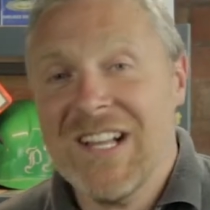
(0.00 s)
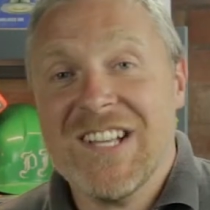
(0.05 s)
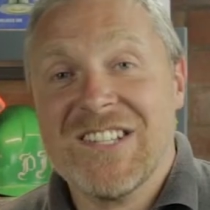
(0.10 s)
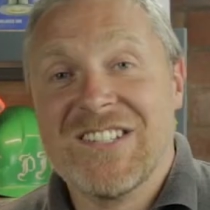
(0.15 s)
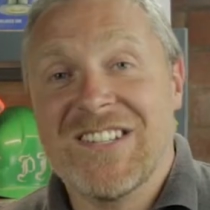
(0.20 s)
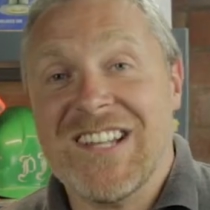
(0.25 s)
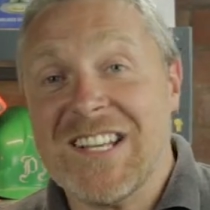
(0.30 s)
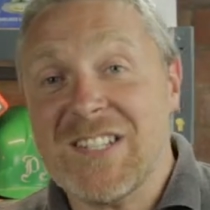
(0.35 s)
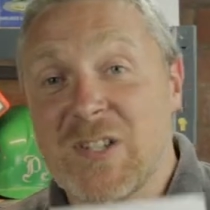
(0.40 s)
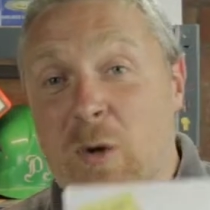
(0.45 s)

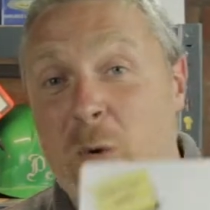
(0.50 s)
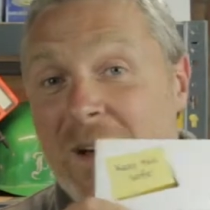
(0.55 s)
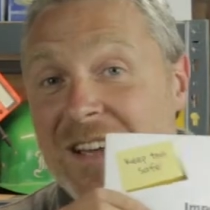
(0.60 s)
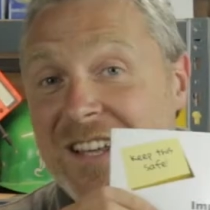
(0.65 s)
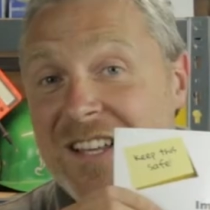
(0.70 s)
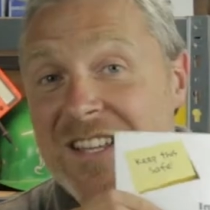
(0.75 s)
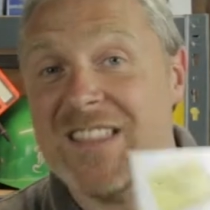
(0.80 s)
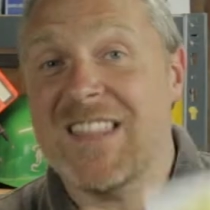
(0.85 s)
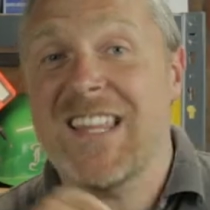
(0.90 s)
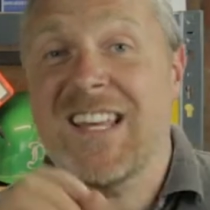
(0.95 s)
So that's quite a
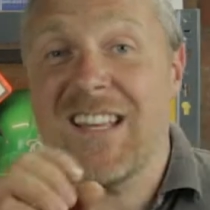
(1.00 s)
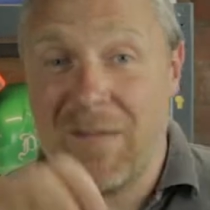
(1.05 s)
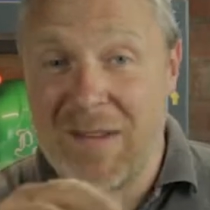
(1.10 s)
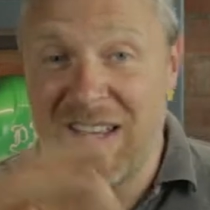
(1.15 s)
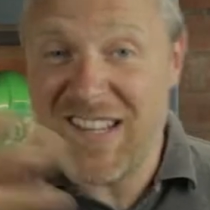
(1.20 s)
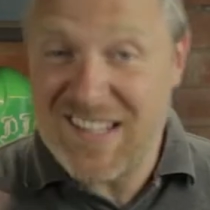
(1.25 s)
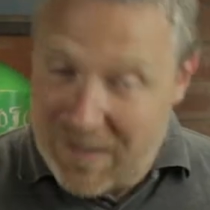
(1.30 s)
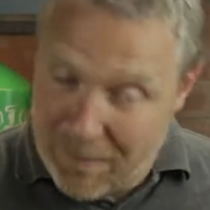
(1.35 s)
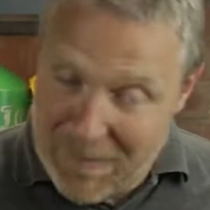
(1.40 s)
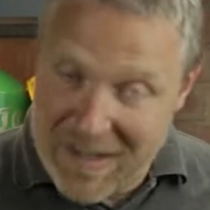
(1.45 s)
good thing. I mean,
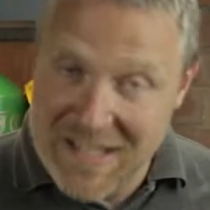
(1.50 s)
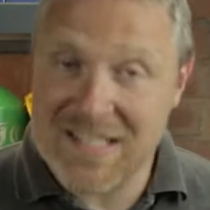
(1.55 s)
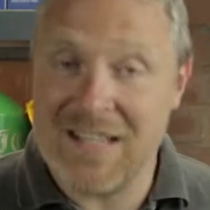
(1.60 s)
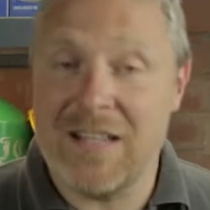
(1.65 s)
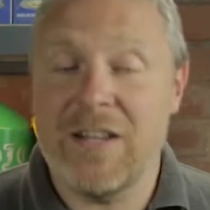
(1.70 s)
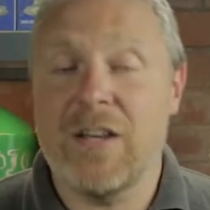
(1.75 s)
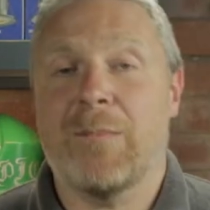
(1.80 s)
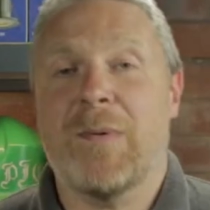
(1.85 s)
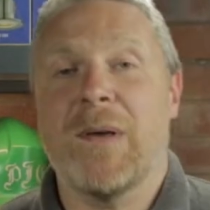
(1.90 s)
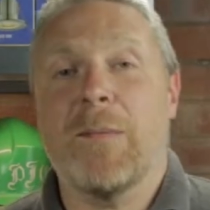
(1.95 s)
it makes it
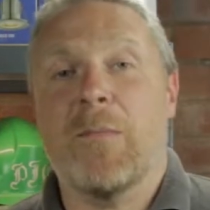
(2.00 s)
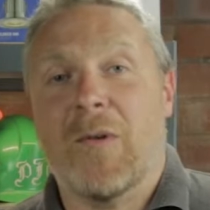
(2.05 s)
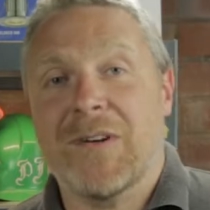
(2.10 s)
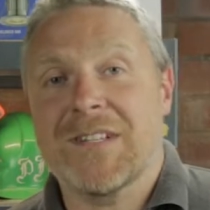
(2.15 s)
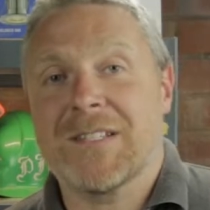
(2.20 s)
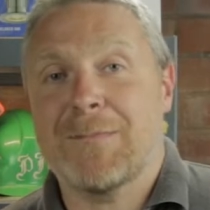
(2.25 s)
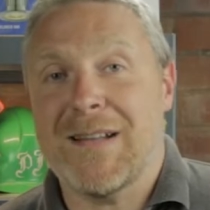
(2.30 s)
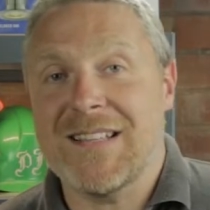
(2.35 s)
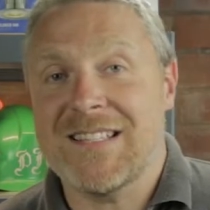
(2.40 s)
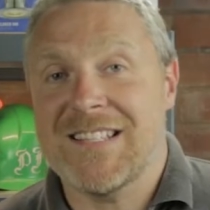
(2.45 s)
a little bit more
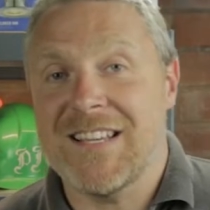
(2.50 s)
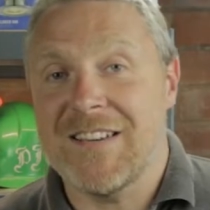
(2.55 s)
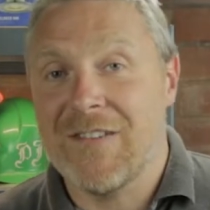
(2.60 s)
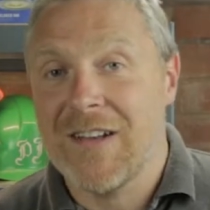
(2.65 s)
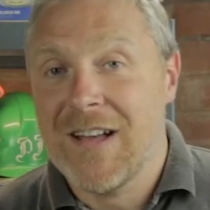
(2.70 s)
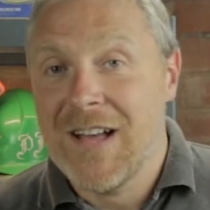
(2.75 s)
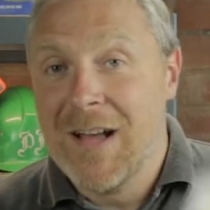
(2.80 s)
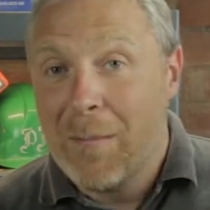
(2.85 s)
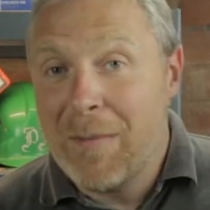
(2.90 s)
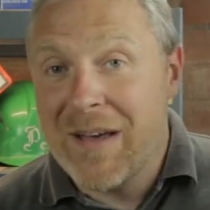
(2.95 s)
expensive,
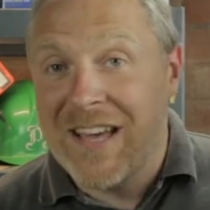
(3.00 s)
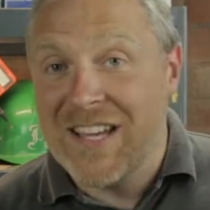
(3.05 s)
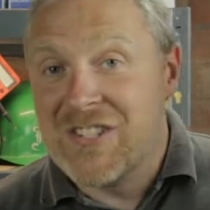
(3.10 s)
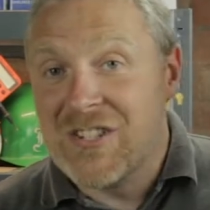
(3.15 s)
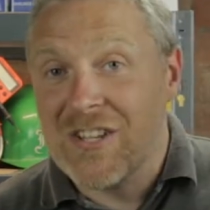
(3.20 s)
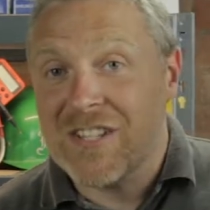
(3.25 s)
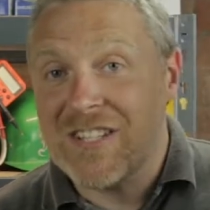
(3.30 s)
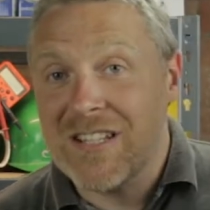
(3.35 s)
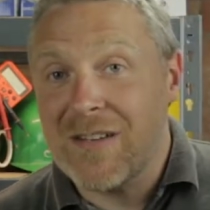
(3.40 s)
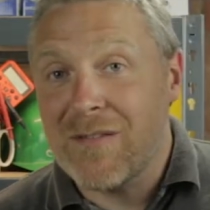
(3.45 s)
but it's
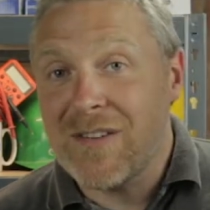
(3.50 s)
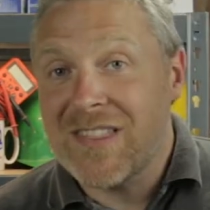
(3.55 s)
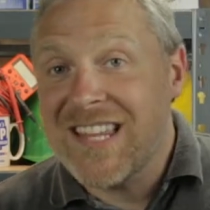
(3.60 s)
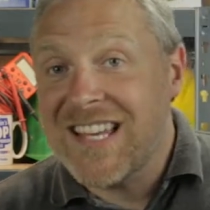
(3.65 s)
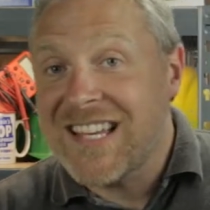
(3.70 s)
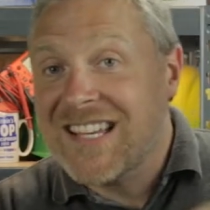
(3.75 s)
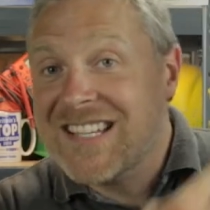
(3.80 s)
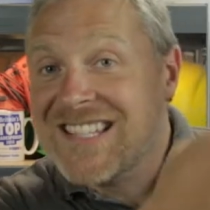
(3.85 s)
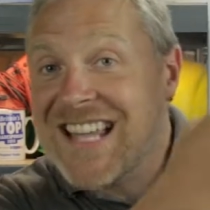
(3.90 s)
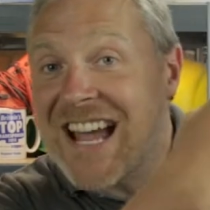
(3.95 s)
just another thing,
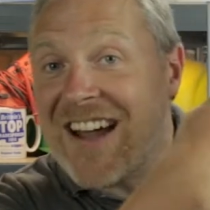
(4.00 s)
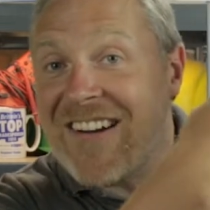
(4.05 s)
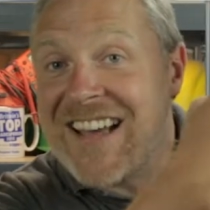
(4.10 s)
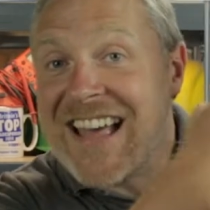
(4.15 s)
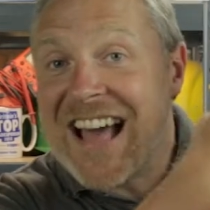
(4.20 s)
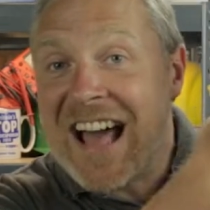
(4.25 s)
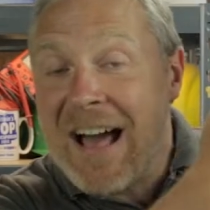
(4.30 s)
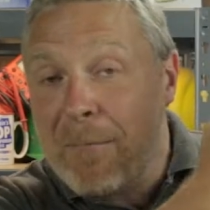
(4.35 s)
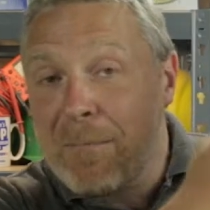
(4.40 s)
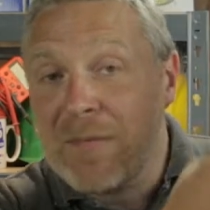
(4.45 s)
because there I
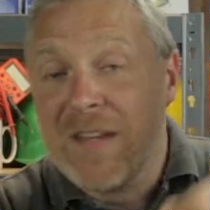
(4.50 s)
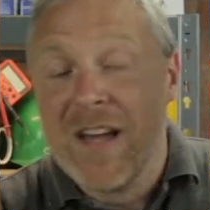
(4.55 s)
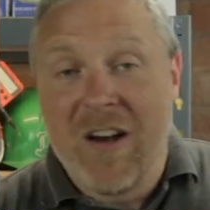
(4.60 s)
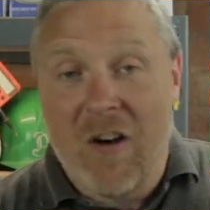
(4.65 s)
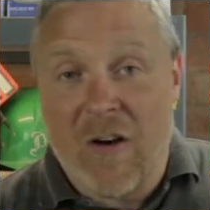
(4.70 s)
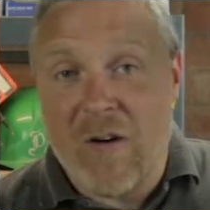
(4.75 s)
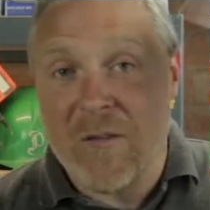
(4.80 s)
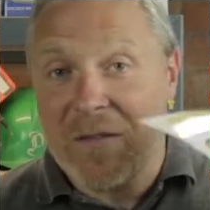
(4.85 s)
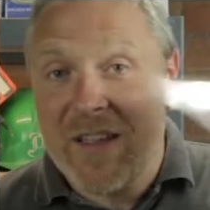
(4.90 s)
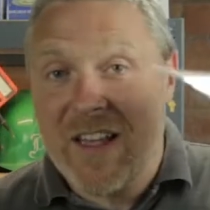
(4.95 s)
am
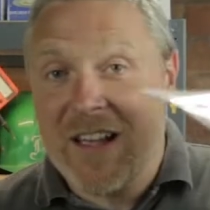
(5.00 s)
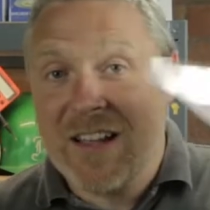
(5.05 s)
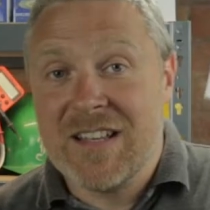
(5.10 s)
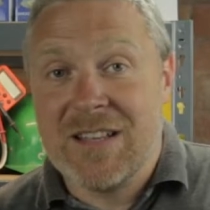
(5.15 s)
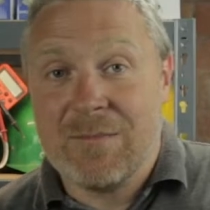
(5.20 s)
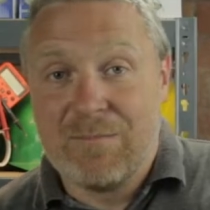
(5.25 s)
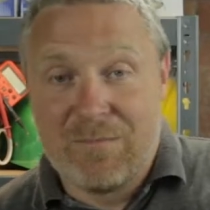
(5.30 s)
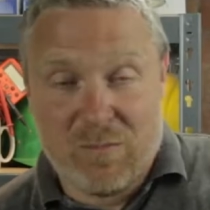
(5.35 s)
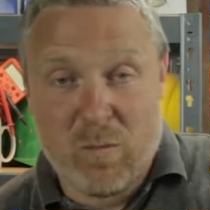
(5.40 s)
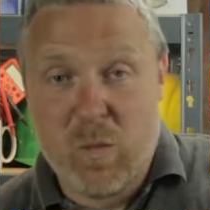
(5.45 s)
on the
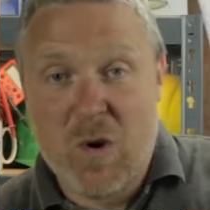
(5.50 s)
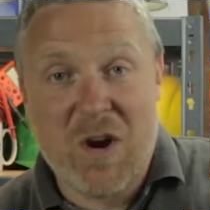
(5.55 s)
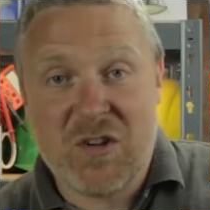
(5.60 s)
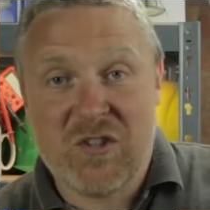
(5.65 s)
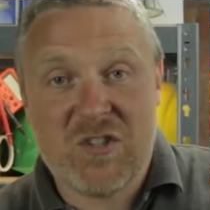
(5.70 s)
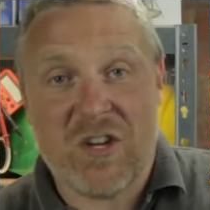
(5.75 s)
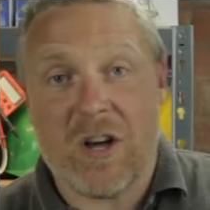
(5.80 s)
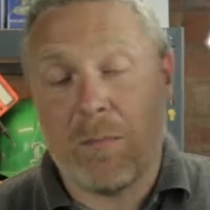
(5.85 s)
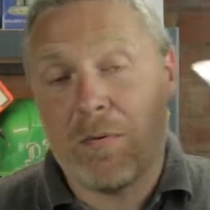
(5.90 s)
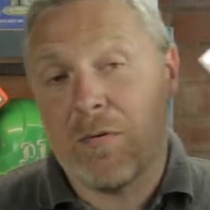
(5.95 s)

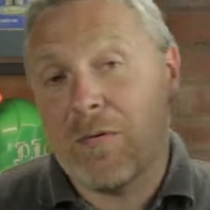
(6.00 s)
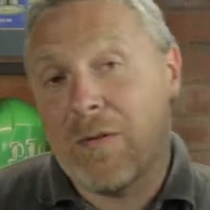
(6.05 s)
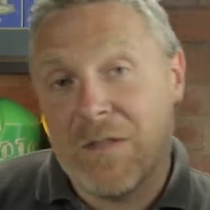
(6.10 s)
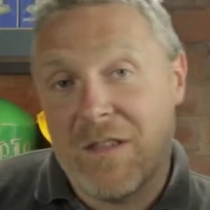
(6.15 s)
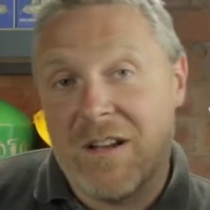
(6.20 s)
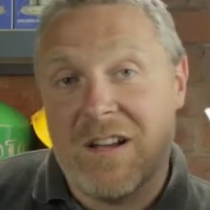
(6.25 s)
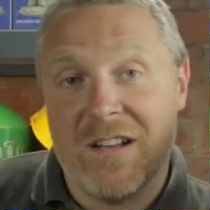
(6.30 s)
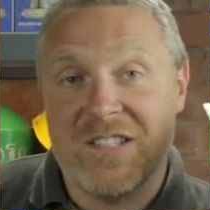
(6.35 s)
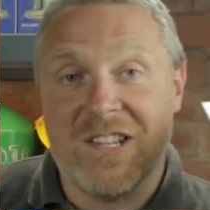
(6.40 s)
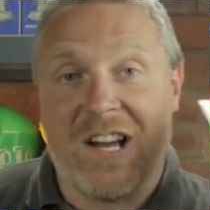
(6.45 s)
worktop or on
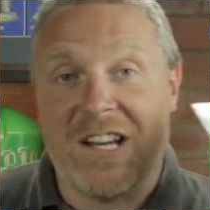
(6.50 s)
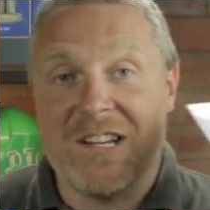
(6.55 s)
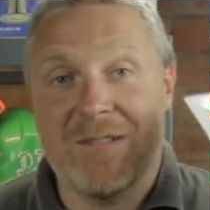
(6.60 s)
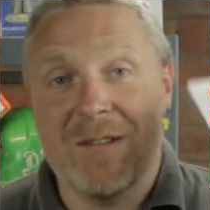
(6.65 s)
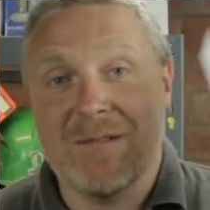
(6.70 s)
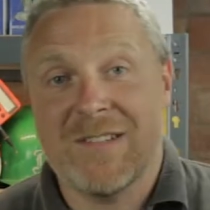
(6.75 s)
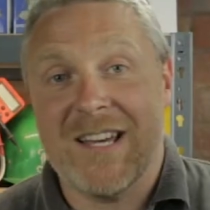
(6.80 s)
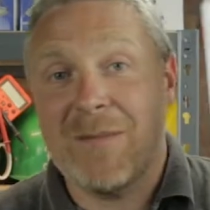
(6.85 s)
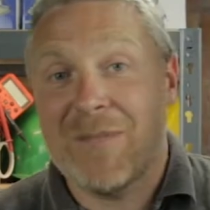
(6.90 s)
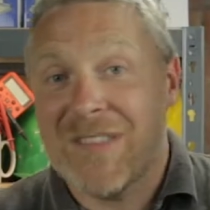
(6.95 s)
the dining room
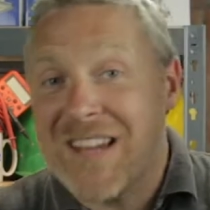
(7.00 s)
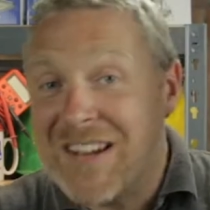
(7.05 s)
table.